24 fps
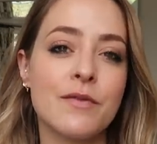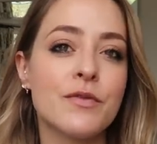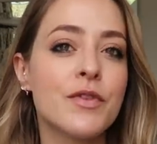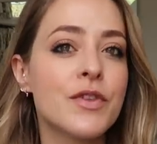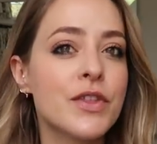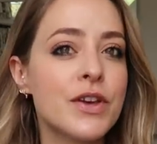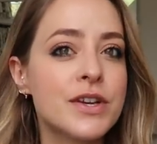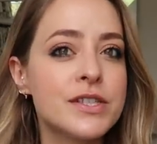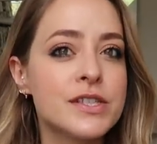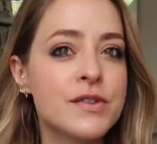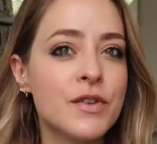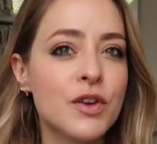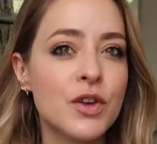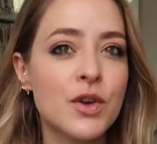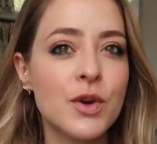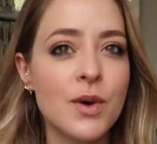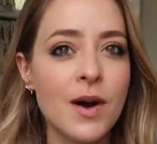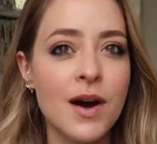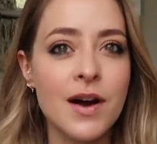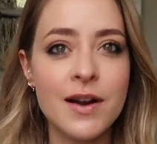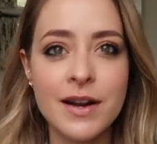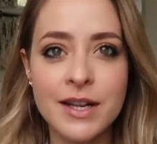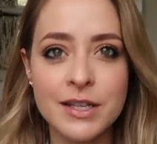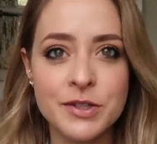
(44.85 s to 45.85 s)
And for those of you
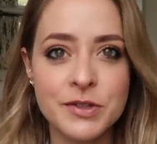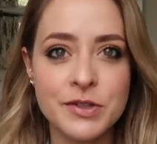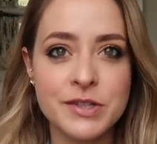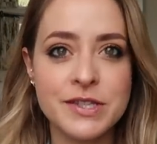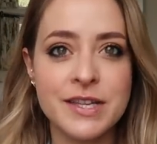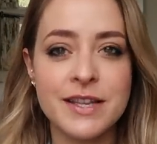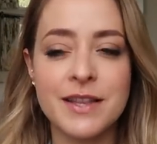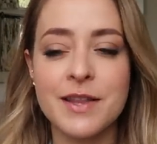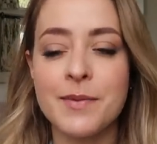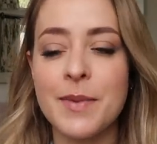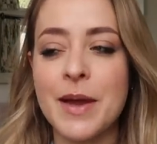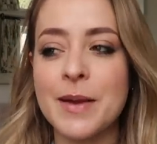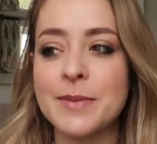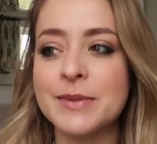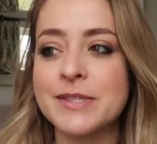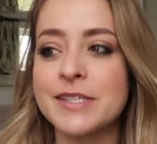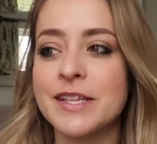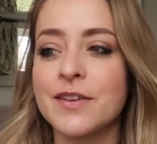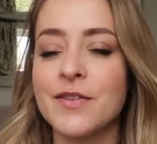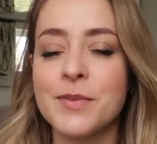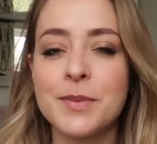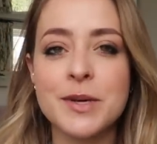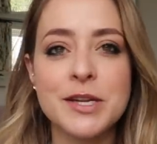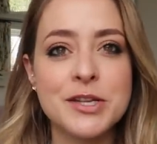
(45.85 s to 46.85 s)
who aren't interested in the baby
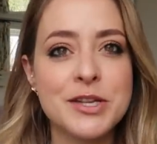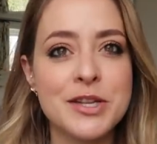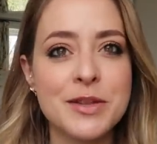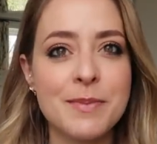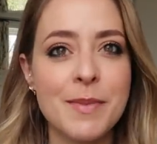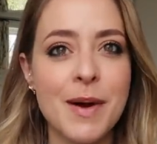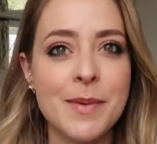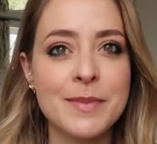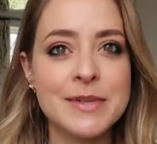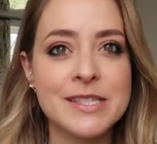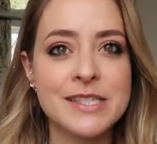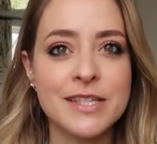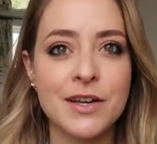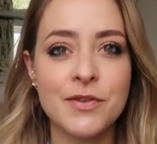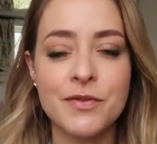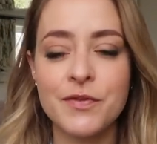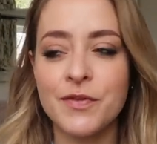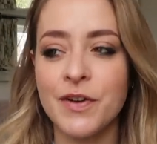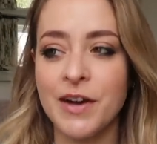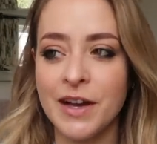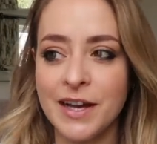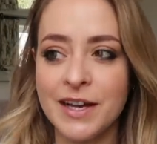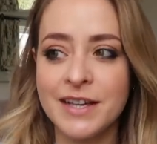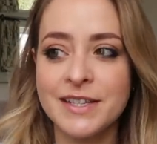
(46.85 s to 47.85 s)
stuff, I'm gonna do the mummy
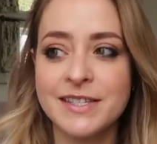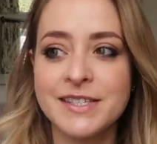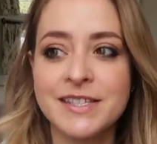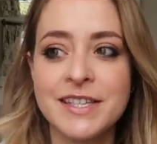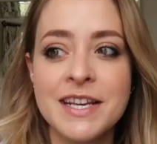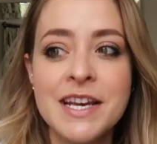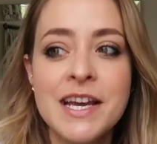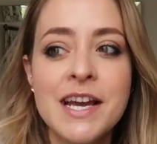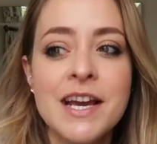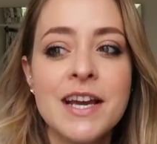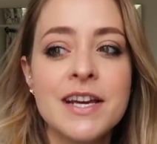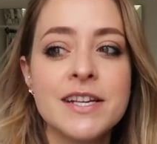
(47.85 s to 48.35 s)
stuff first.